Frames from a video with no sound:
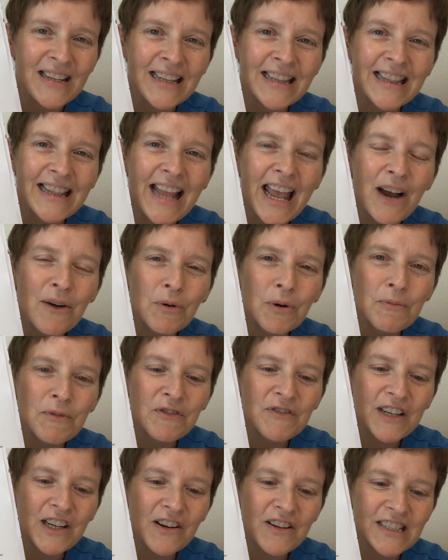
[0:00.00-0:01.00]
Now we're
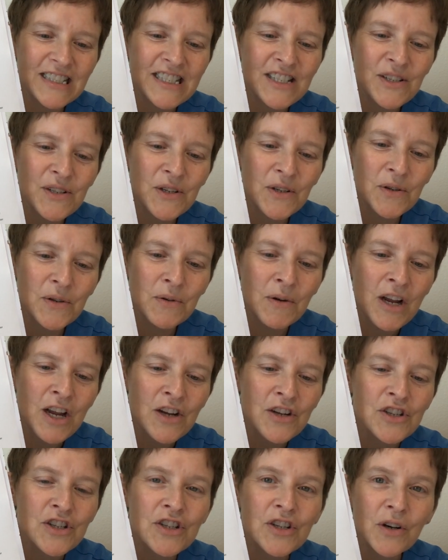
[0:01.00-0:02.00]
moving on to
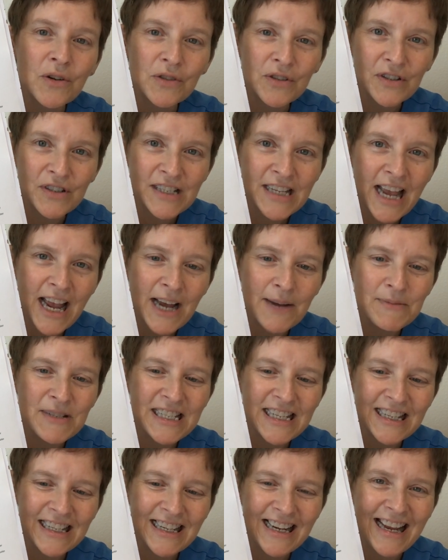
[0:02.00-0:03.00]
shoulder
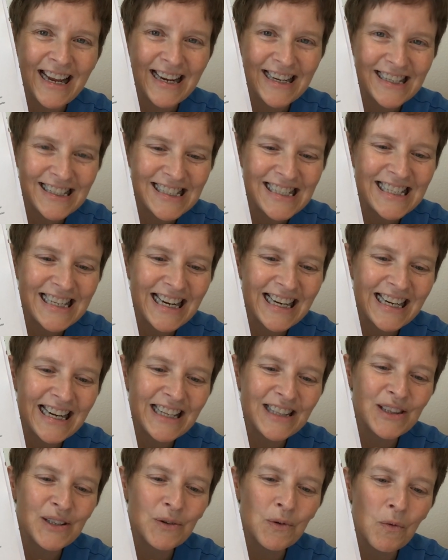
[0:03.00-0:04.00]
taps in a handstand
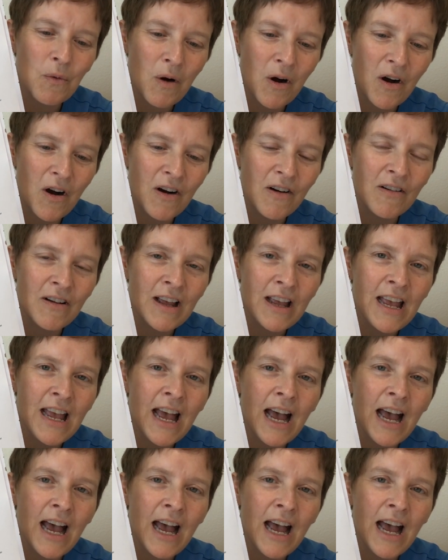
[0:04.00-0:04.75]
at the wall.